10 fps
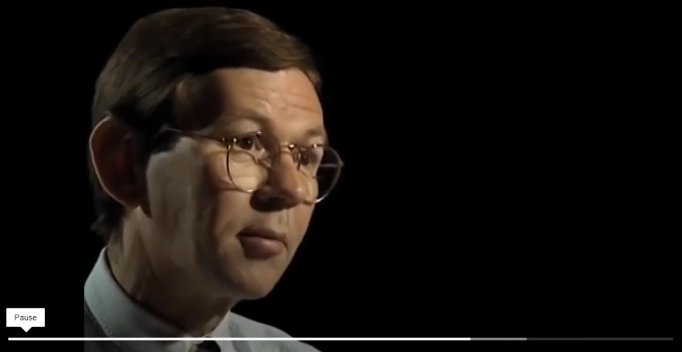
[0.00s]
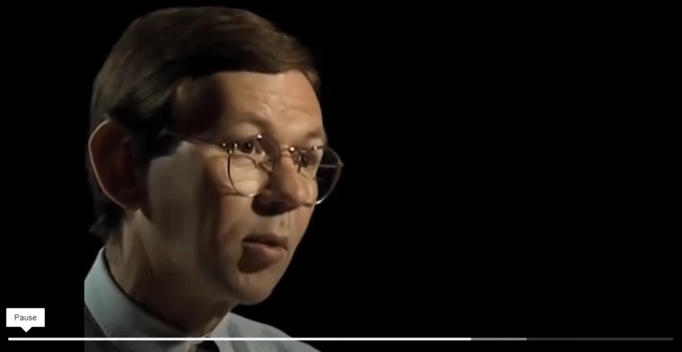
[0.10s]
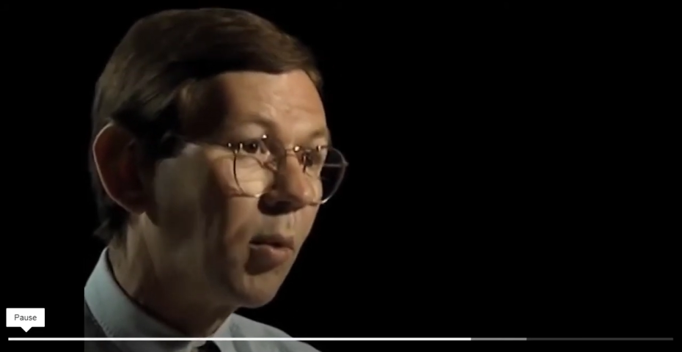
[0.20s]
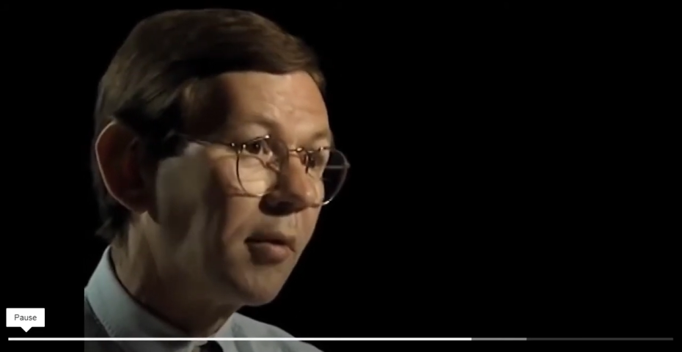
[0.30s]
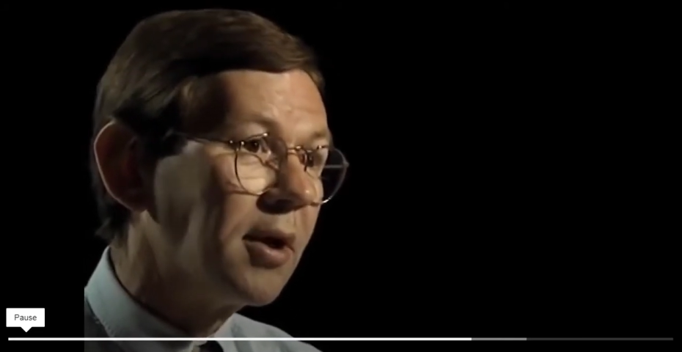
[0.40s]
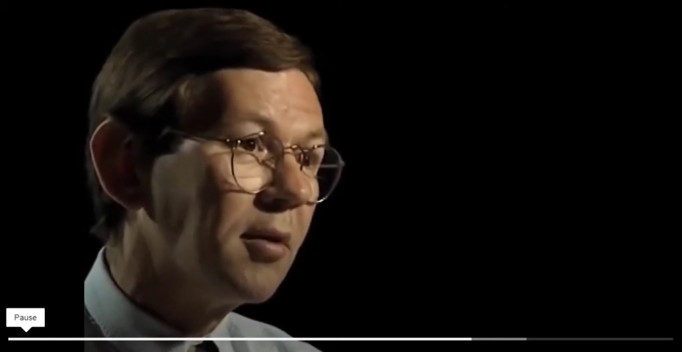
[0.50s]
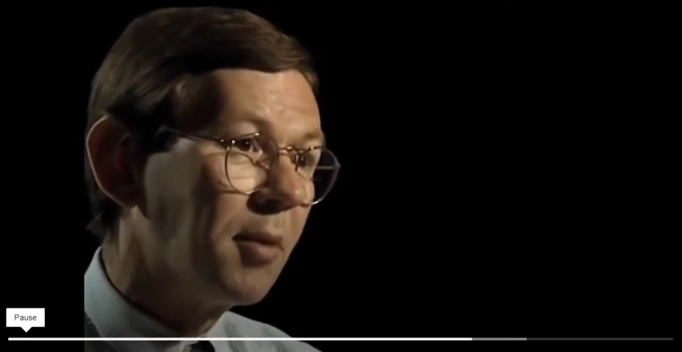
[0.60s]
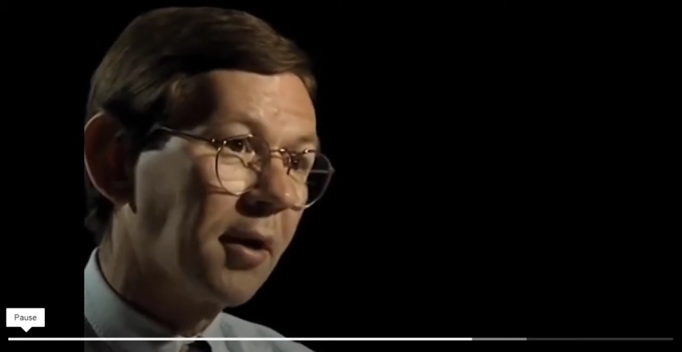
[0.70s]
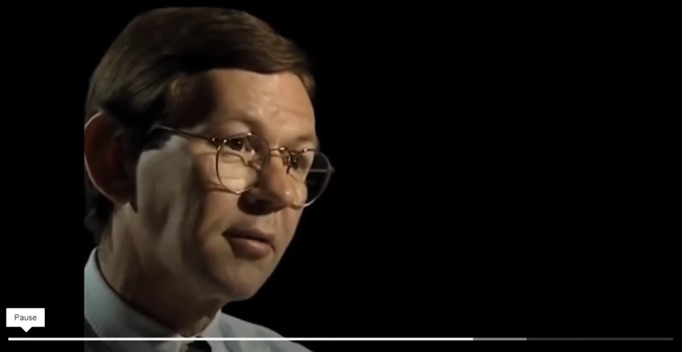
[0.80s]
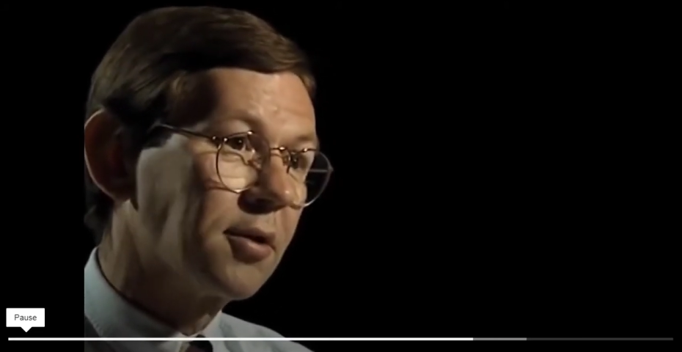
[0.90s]
were worried
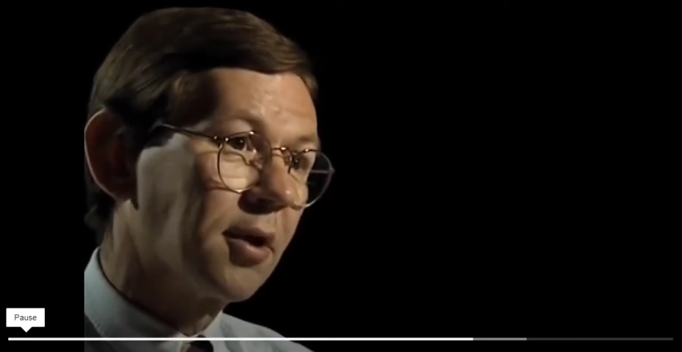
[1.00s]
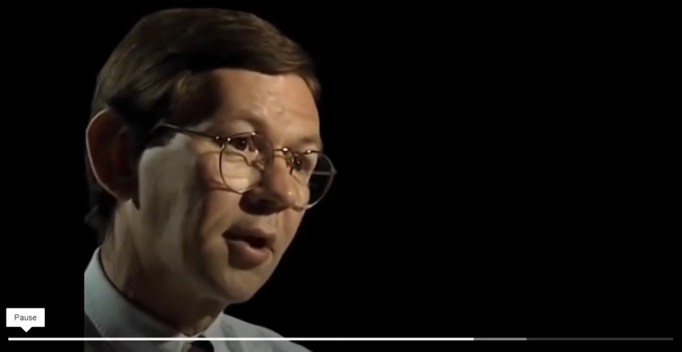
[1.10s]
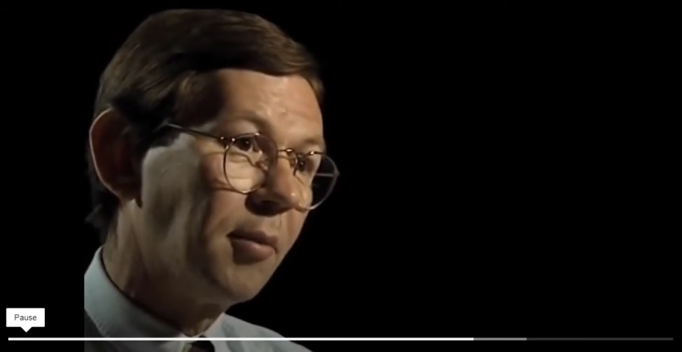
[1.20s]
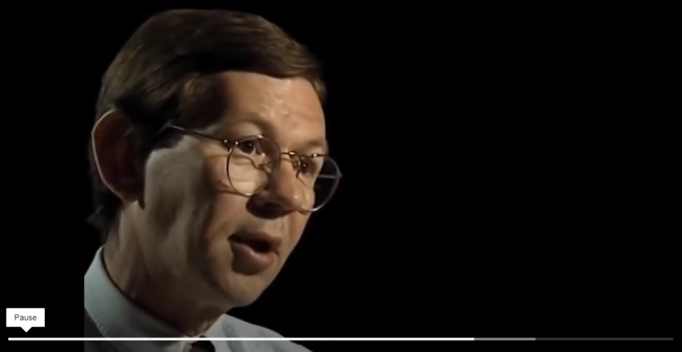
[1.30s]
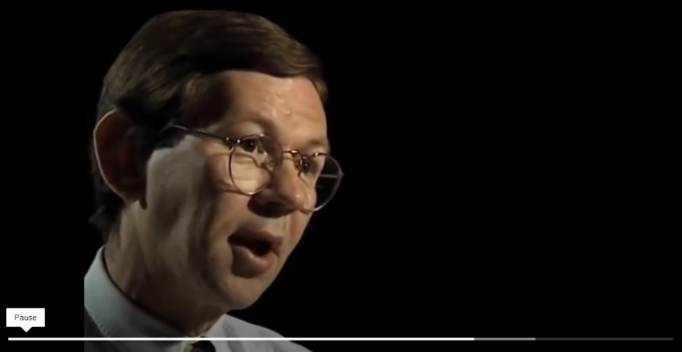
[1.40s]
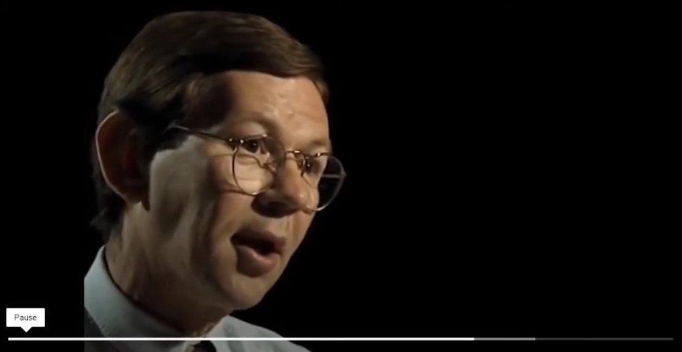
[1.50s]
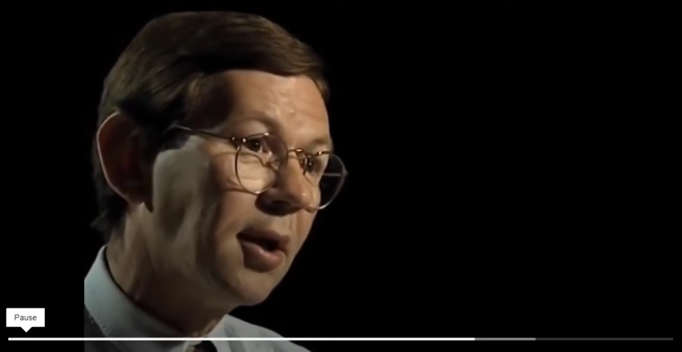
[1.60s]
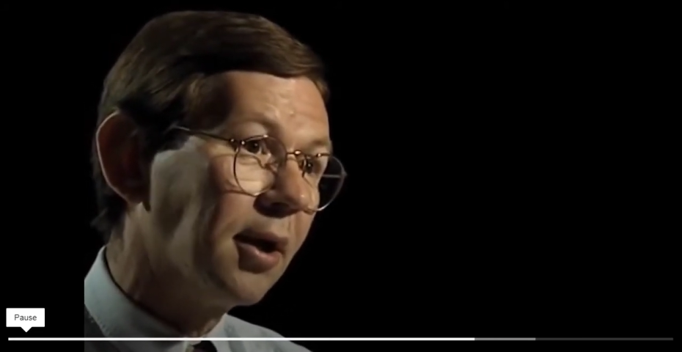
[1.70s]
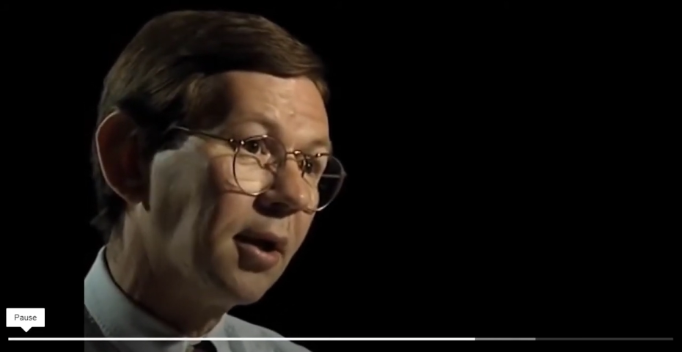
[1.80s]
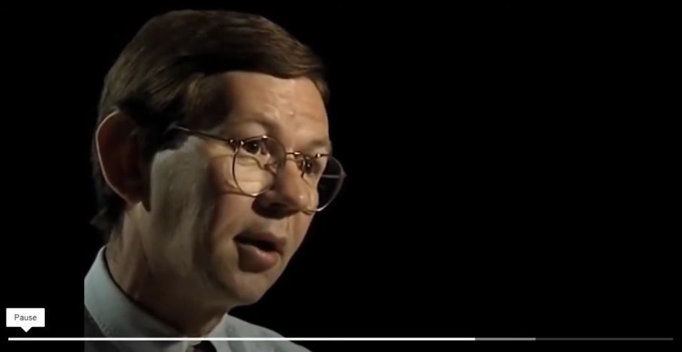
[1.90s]
about um,
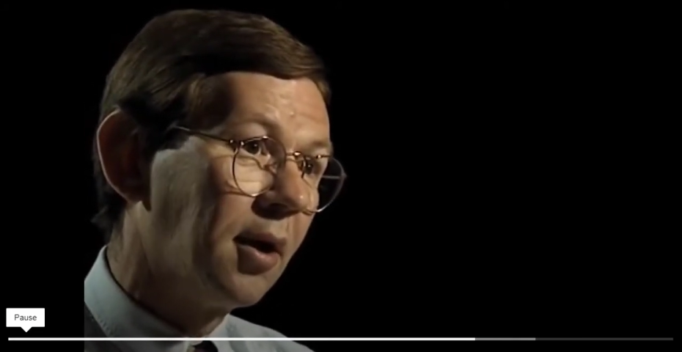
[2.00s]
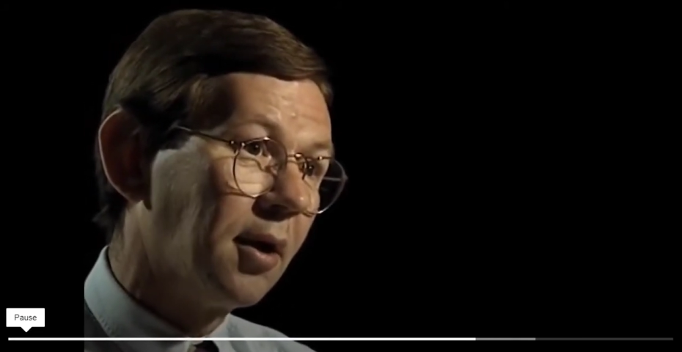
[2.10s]
inhaling